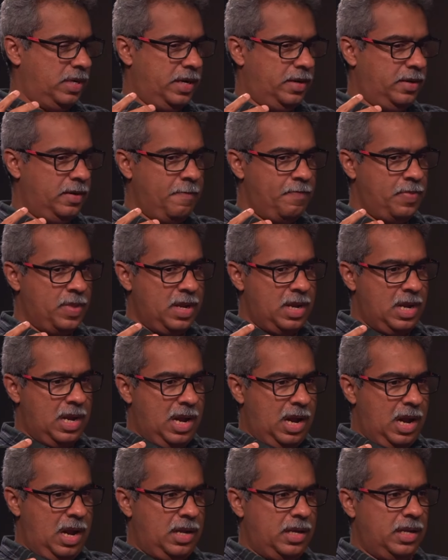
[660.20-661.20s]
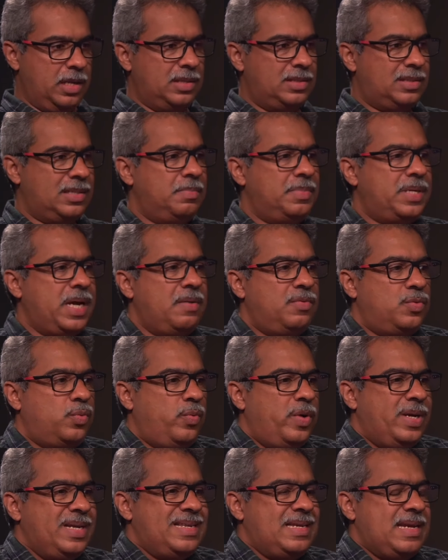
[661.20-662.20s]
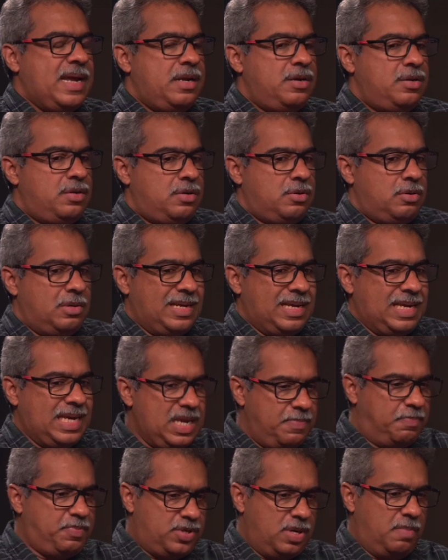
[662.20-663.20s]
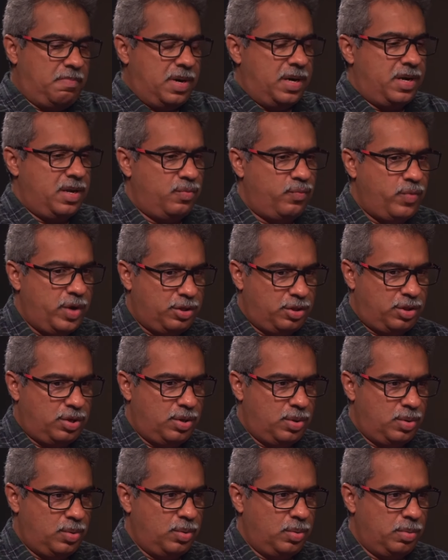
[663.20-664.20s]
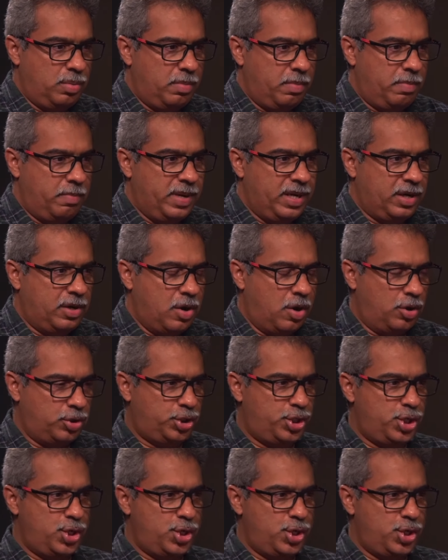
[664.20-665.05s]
when sometimes we tend to keep somebody with you because